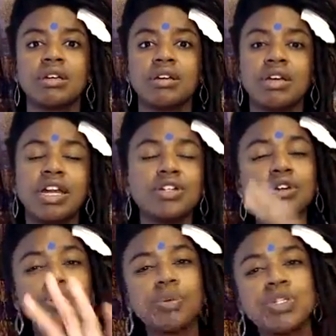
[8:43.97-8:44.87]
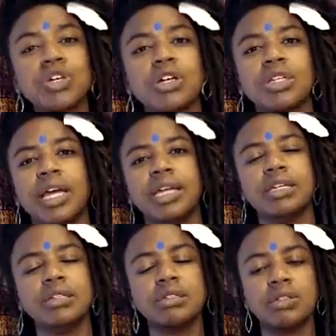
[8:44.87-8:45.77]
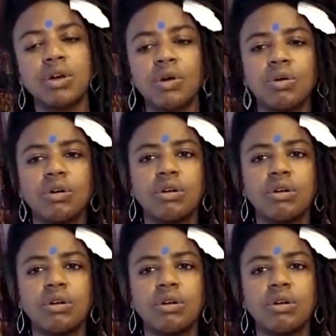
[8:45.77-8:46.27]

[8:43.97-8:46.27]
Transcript: and I told you we'll start light. So